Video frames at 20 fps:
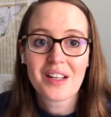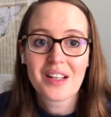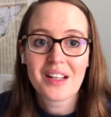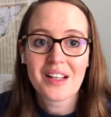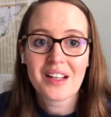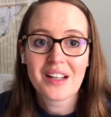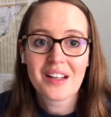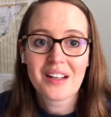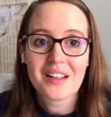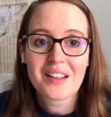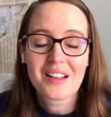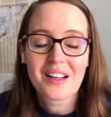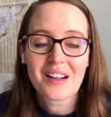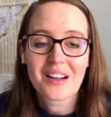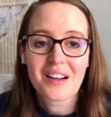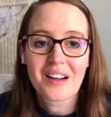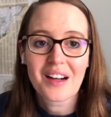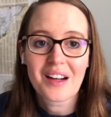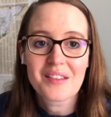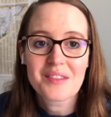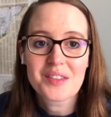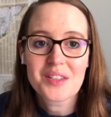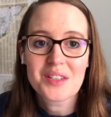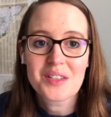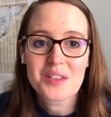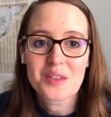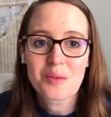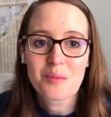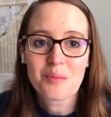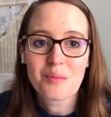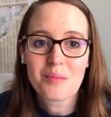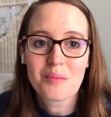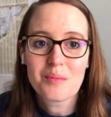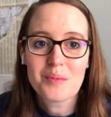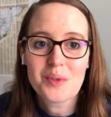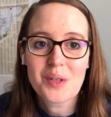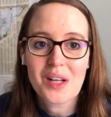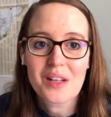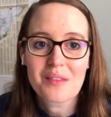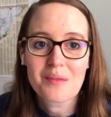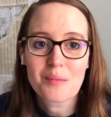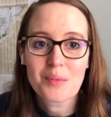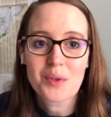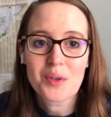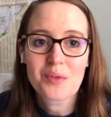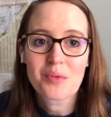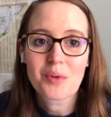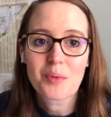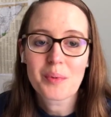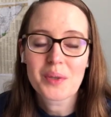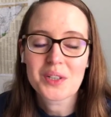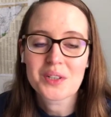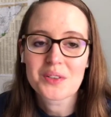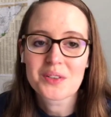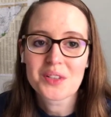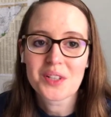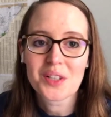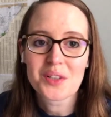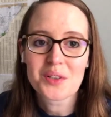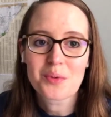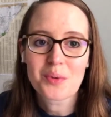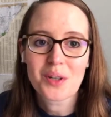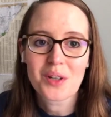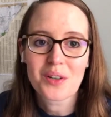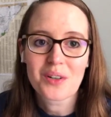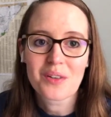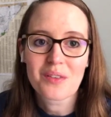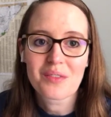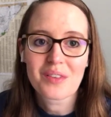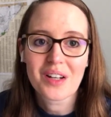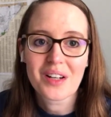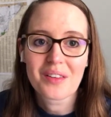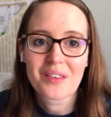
And I've seen some beautiful pictures on Twitter of